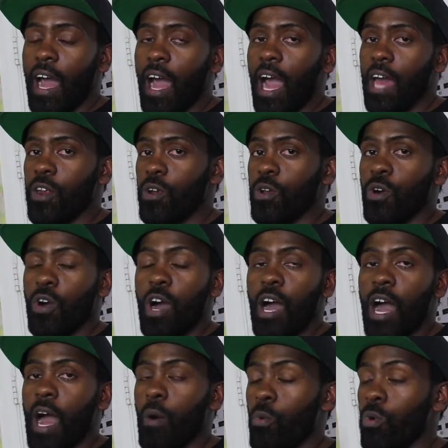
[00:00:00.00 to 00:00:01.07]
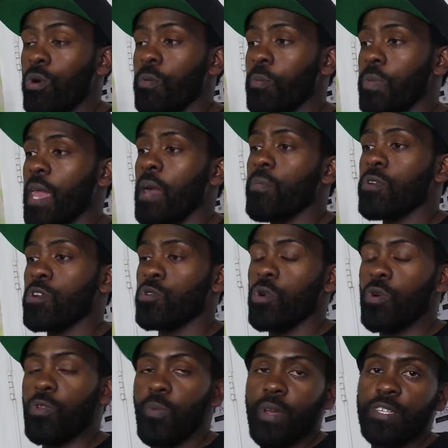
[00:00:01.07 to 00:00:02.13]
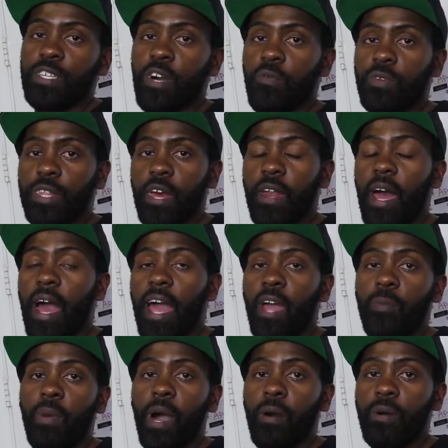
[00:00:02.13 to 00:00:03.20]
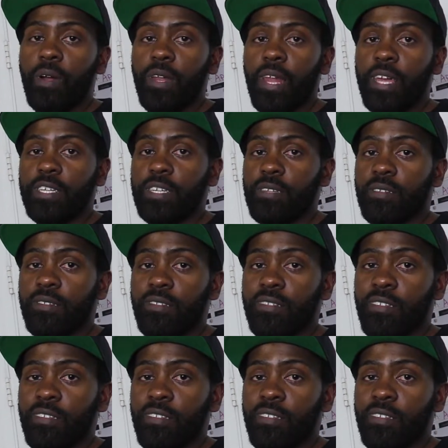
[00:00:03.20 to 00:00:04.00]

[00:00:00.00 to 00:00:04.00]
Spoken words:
I don't know how, I won't be able to do it with myself without a higher power connection.